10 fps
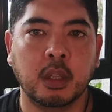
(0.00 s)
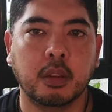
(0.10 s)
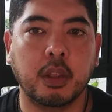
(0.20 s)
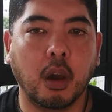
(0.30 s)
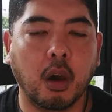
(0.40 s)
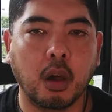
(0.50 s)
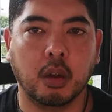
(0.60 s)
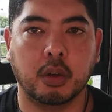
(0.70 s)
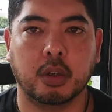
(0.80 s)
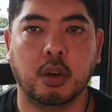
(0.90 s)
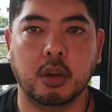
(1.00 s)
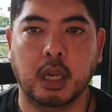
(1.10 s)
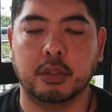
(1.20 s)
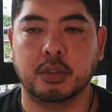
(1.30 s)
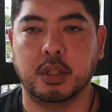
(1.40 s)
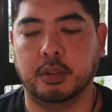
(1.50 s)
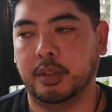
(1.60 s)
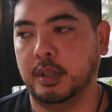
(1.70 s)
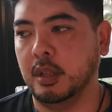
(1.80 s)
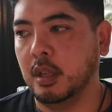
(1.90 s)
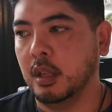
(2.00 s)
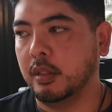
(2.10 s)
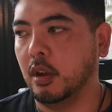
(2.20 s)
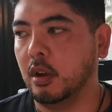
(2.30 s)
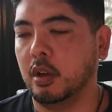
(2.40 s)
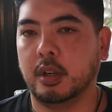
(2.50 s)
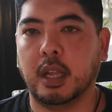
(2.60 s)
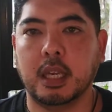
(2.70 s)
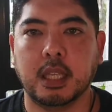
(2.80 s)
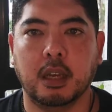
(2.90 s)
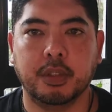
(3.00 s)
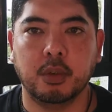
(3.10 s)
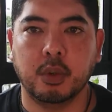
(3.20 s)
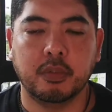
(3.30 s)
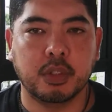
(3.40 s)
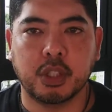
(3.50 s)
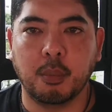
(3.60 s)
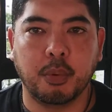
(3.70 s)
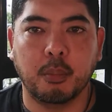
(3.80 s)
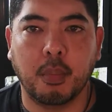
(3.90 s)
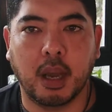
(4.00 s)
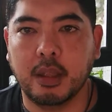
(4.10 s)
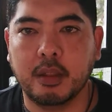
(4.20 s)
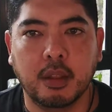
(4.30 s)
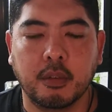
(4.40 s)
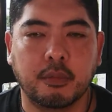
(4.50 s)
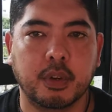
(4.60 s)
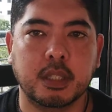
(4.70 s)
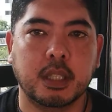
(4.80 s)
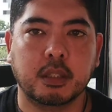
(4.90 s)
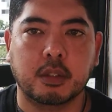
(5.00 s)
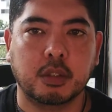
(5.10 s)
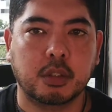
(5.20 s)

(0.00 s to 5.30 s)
There are a lot of con artists out there. There are a lot of guys out there who even jump on my vids and